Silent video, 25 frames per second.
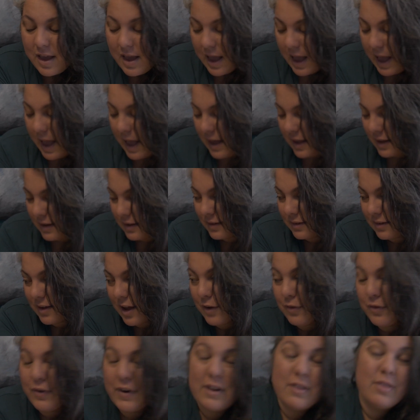And
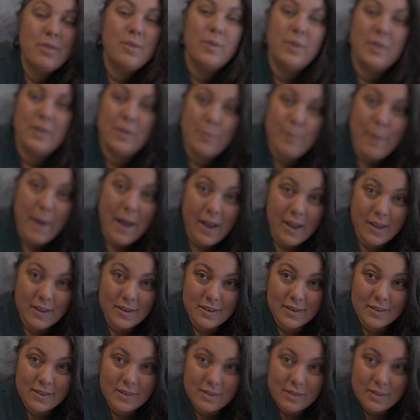I've read through this
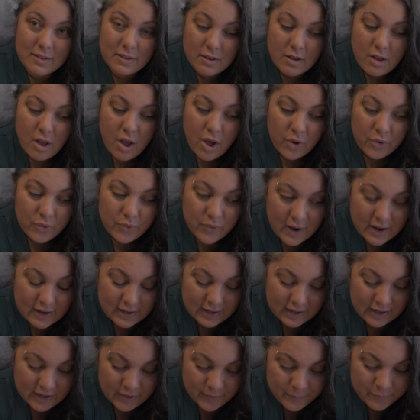pattern
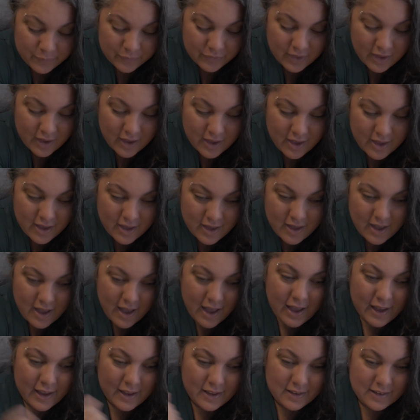already,
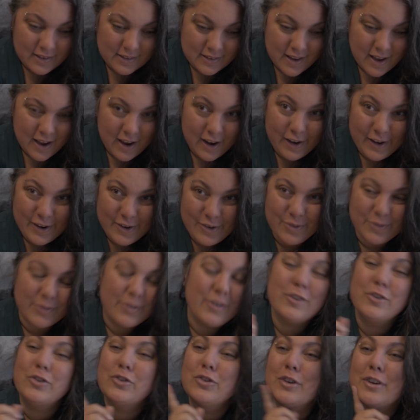and I know for
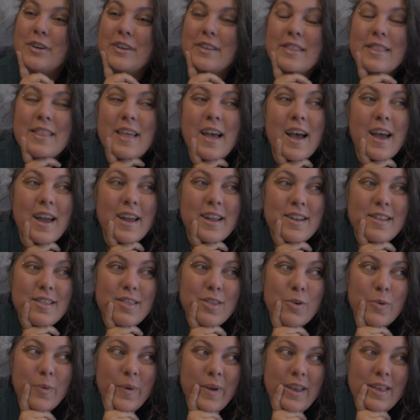sure that
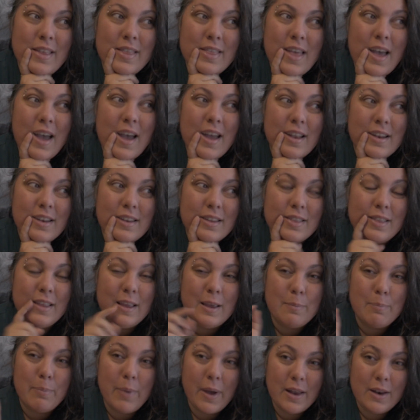the way that
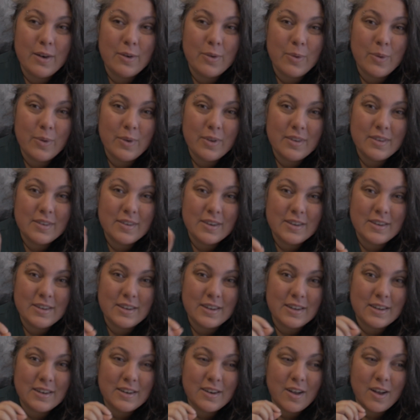the buttonholes are
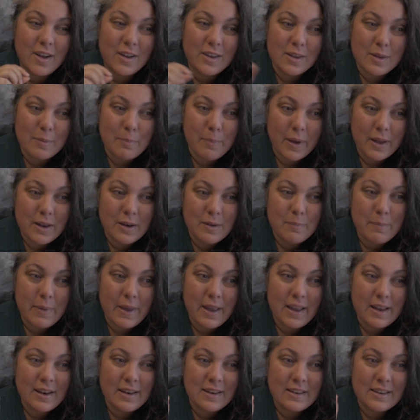done on the button
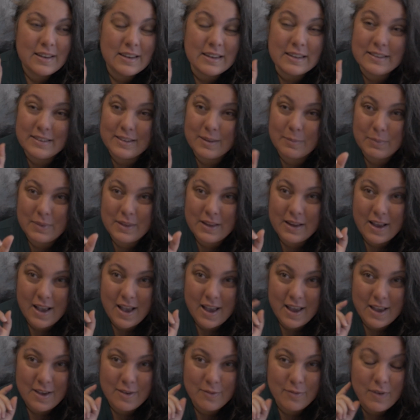band is something I
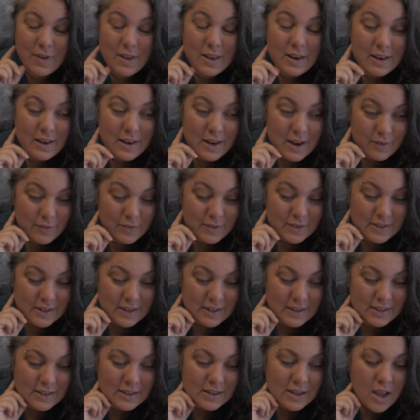have never
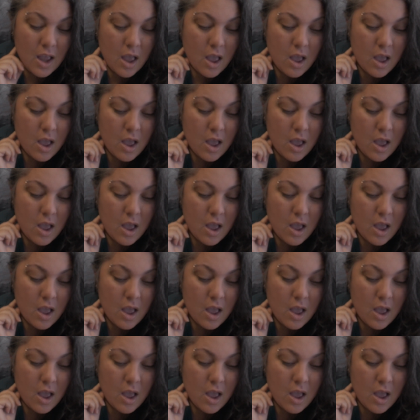done.